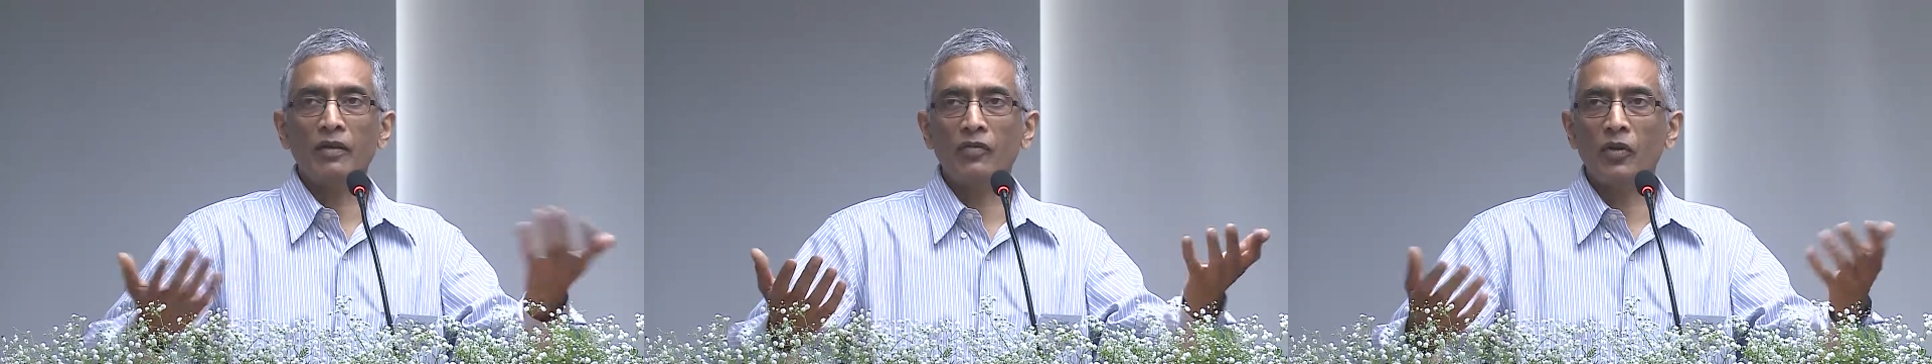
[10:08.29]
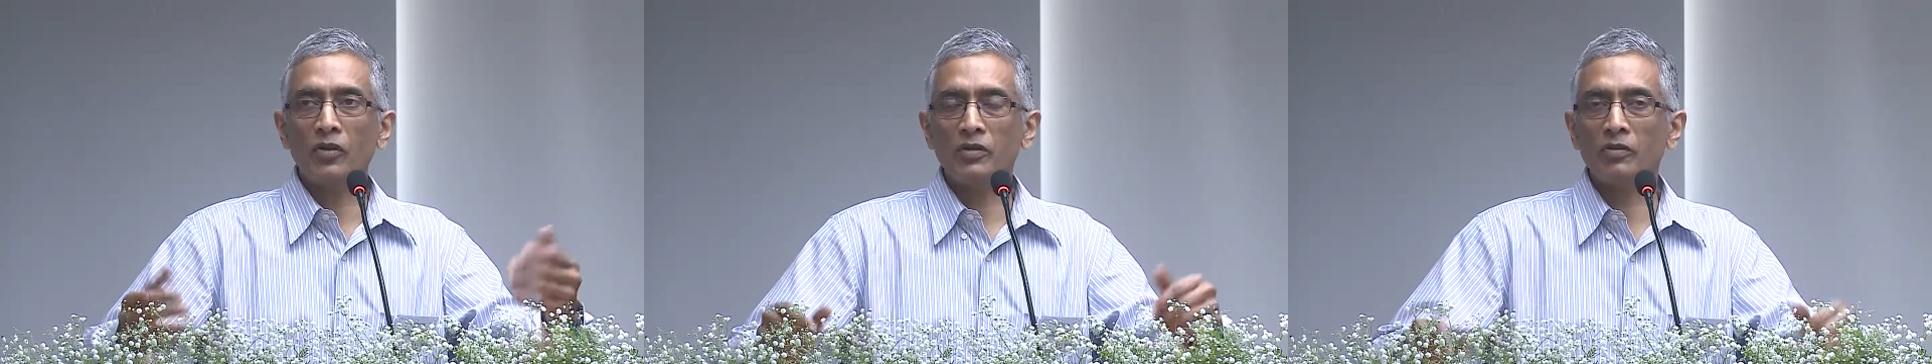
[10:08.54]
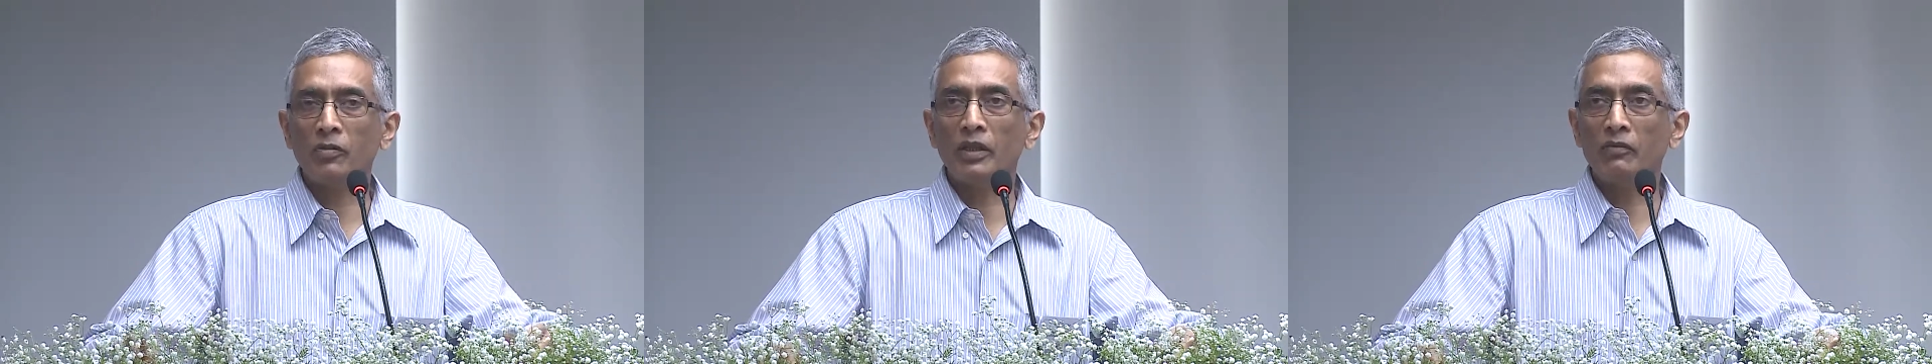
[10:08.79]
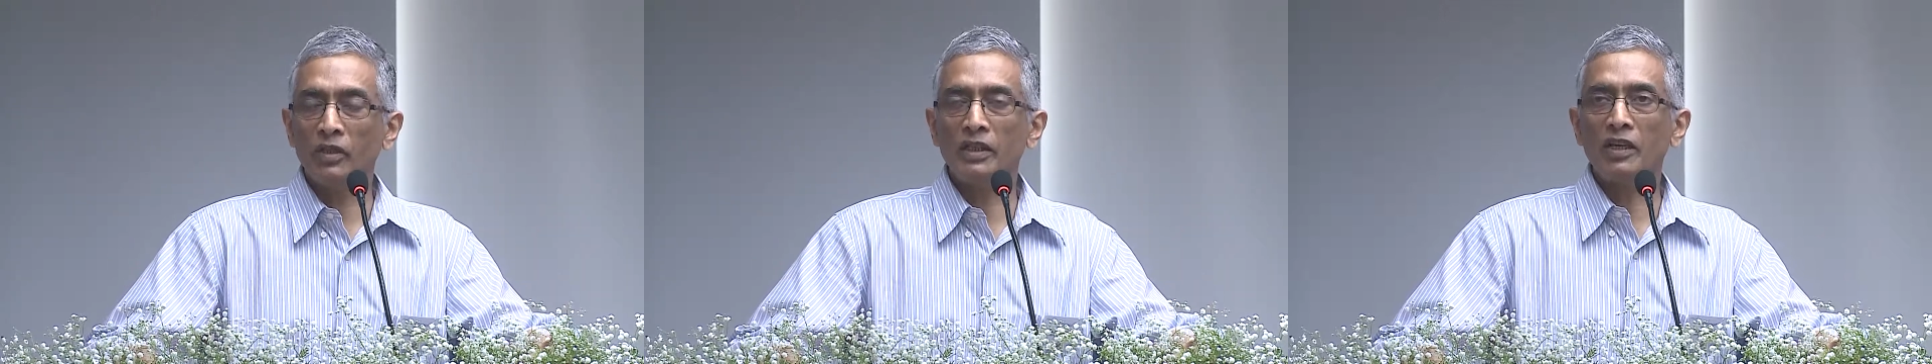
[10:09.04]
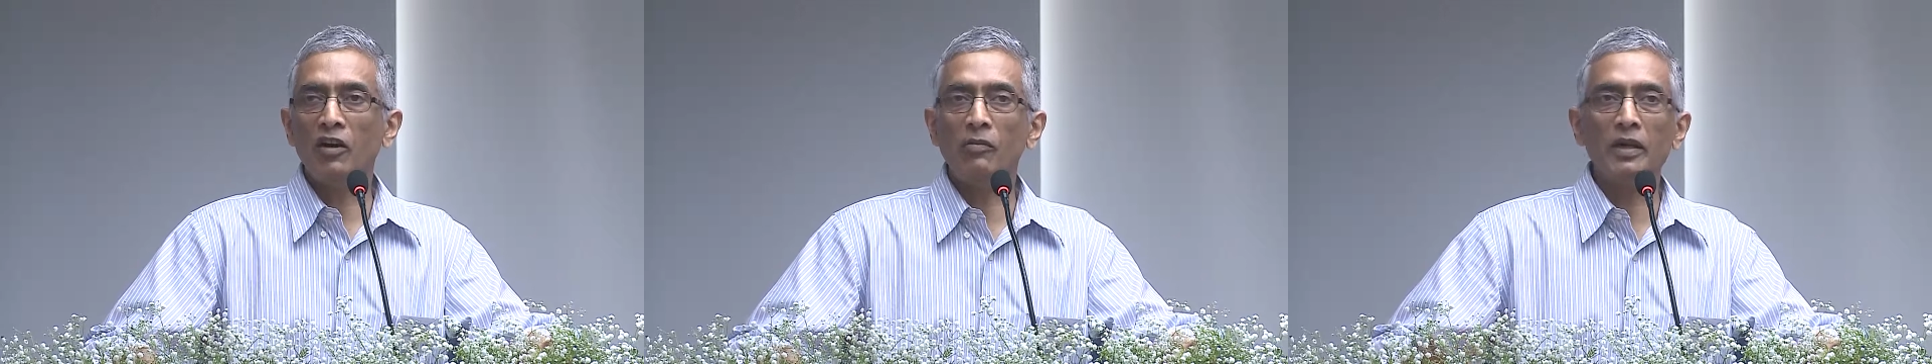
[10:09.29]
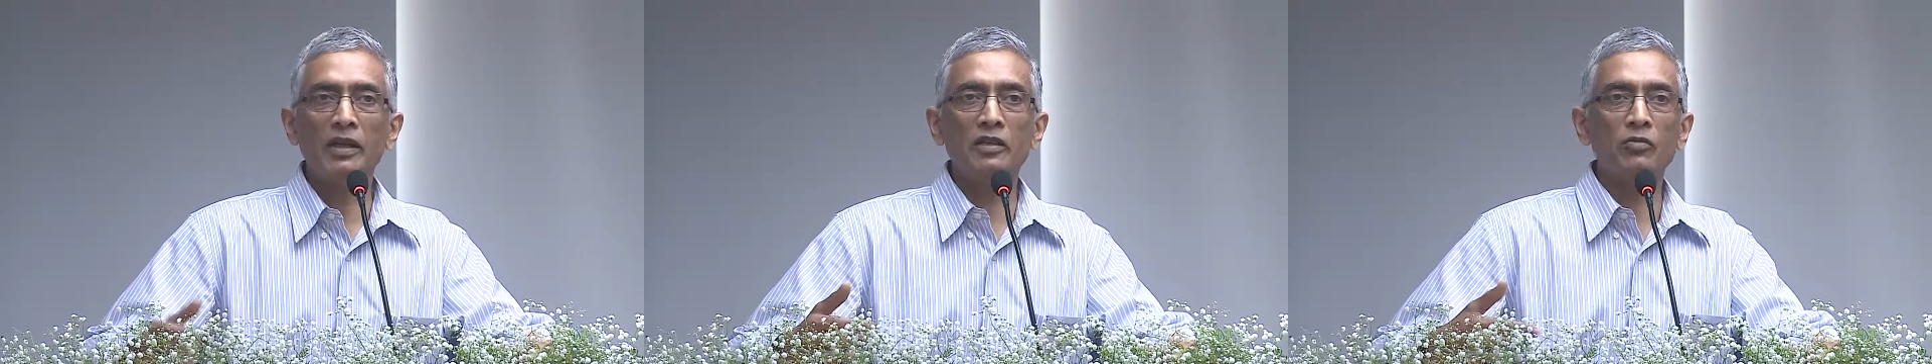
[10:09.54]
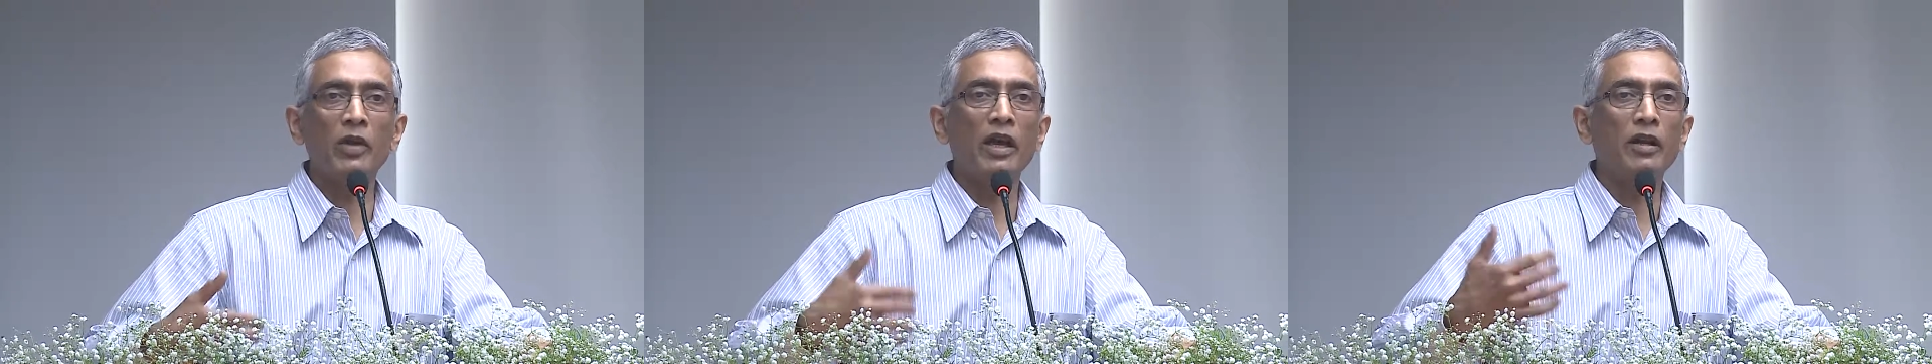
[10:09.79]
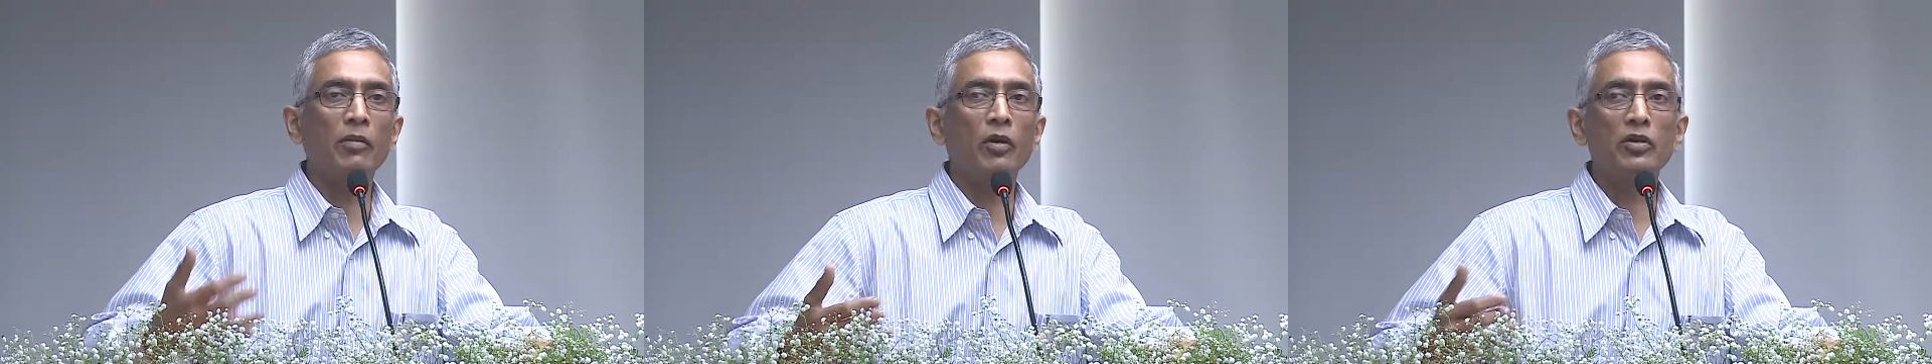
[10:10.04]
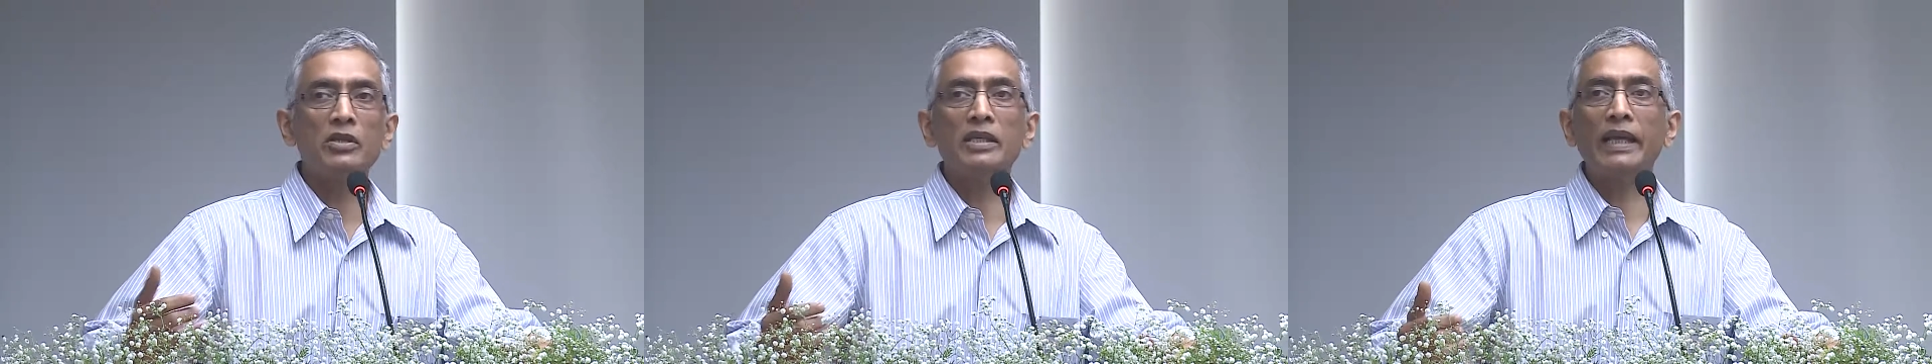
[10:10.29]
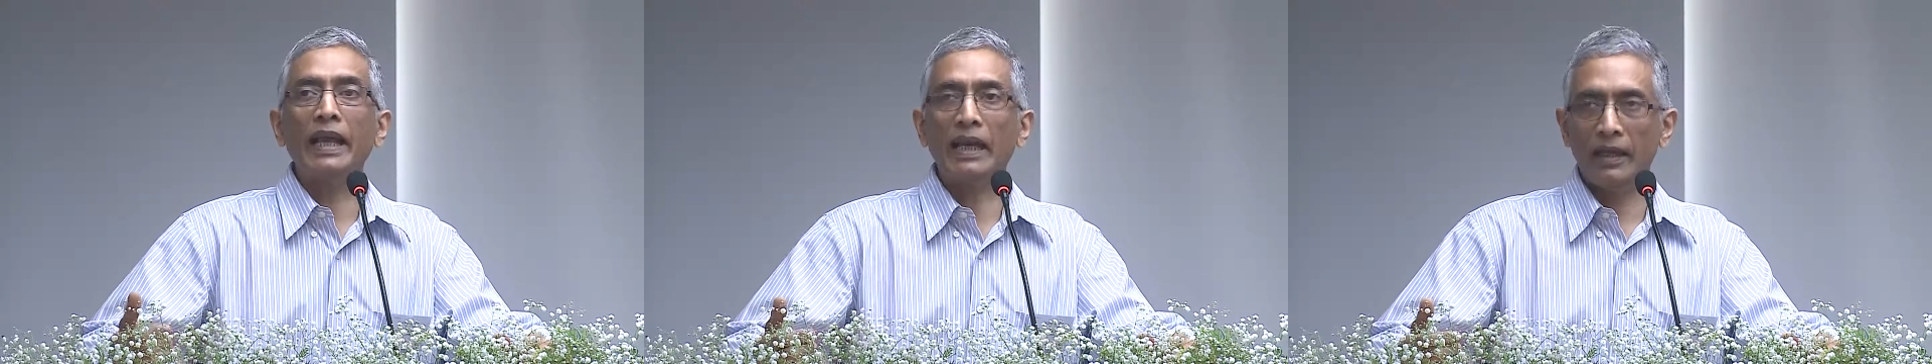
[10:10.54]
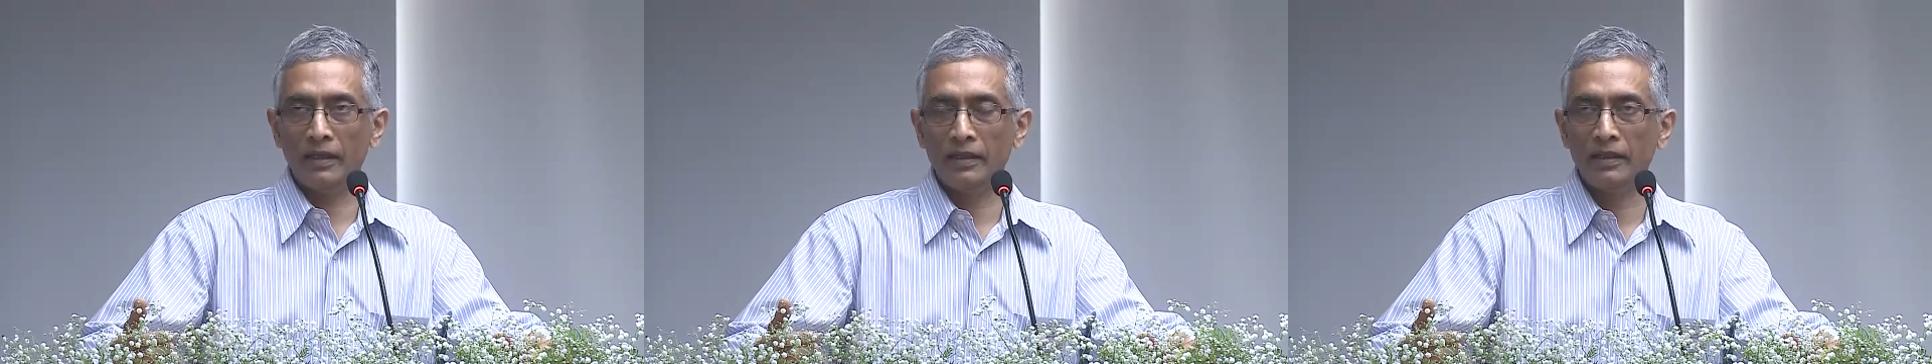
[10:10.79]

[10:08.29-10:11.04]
of course, with the government is we are about scale.